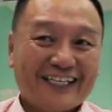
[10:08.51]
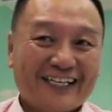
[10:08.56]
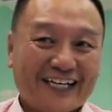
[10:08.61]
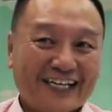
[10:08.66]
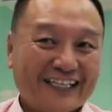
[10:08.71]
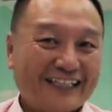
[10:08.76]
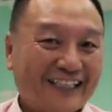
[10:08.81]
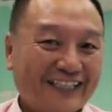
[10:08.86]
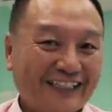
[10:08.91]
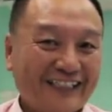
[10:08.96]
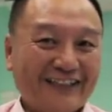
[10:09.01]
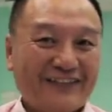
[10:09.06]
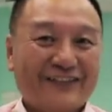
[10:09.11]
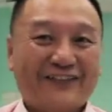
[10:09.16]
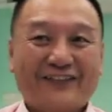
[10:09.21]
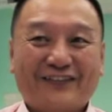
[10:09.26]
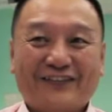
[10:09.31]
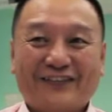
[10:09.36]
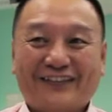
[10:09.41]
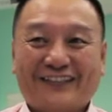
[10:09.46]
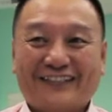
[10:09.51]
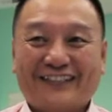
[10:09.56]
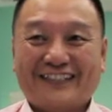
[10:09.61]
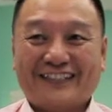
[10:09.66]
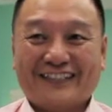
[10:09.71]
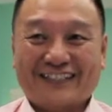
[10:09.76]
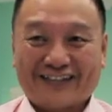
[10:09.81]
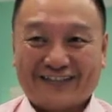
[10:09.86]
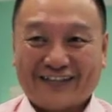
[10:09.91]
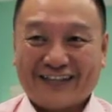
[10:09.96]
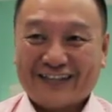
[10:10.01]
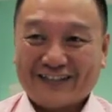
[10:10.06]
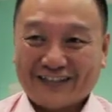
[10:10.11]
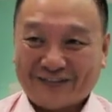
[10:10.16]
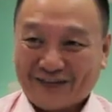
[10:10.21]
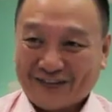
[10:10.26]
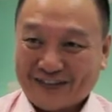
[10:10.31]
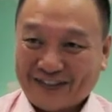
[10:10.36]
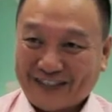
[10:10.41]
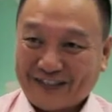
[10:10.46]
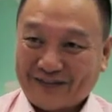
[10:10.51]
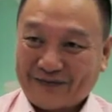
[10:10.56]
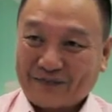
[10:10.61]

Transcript: I think the rest of the